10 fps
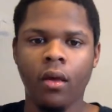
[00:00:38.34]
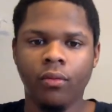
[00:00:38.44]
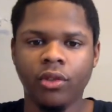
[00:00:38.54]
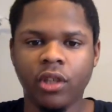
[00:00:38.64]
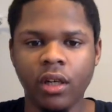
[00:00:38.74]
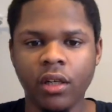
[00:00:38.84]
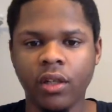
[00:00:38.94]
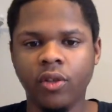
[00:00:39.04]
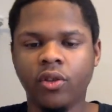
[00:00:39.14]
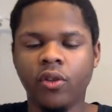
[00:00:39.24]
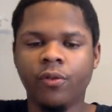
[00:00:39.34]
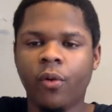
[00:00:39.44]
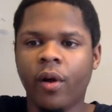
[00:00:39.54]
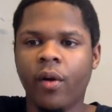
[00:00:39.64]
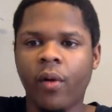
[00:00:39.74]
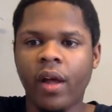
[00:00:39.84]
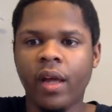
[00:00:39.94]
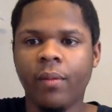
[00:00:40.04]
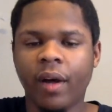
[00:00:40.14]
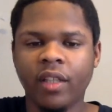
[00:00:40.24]
What's good, YouTube? Quinn
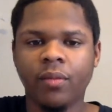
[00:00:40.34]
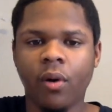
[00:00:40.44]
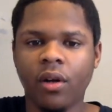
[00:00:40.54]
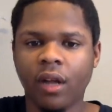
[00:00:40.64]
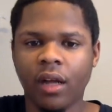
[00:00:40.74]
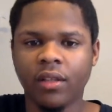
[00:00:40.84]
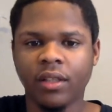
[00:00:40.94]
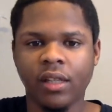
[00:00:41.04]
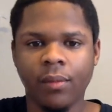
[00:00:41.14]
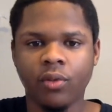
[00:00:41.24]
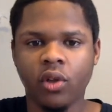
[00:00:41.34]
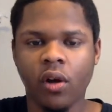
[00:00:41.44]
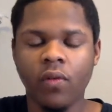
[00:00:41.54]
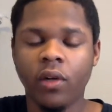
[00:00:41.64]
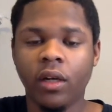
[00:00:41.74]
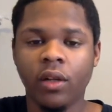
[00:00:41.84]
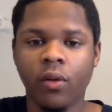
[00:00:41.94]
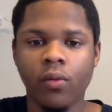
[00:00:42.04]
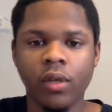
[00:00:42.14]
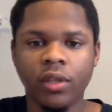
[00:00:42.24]
Wade, Basketball Analysis. Coming to y'all with another
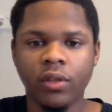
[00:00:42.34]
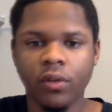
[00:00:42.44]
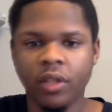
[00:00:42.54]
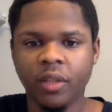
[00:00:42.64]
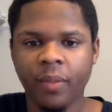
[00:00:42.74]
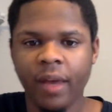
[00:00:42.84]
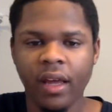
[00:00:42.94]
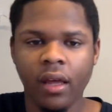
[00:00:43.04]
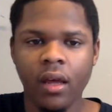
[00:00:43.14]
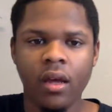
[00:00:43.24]
What to Expect.